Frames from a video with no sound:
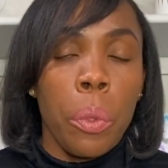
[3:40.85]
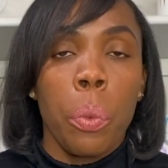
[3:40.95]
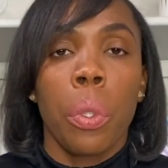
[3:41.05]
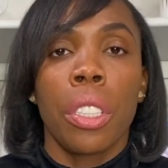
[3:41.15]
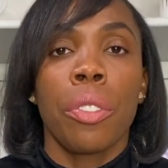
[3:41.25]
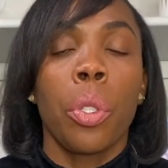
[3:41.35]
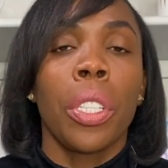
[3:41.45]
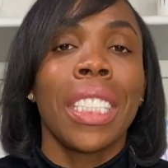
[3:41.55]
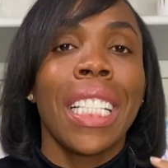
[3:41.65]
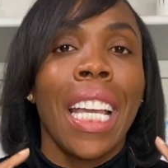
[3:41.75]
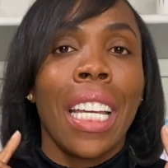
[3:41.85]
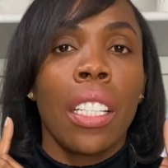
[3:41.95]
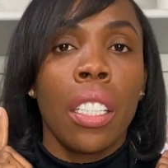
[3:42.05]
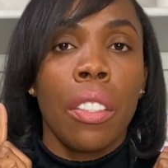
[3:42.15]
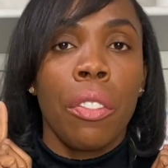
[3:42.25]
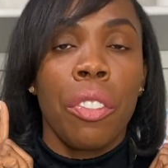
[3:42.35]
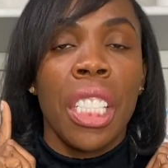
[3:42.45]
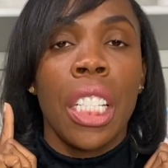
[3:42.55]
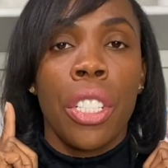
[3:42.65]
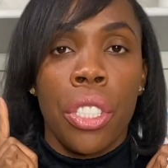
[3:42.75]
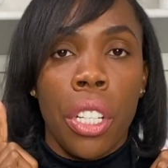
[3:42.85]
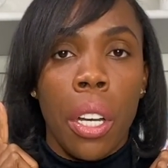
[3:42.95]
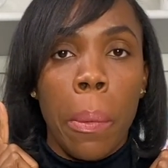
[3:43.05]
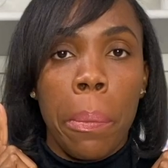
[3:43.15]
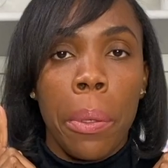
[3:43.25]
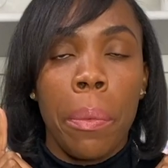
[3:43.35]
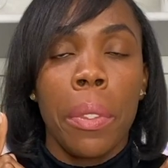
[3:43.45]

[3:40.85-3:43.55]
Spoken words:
was for 10 veneers up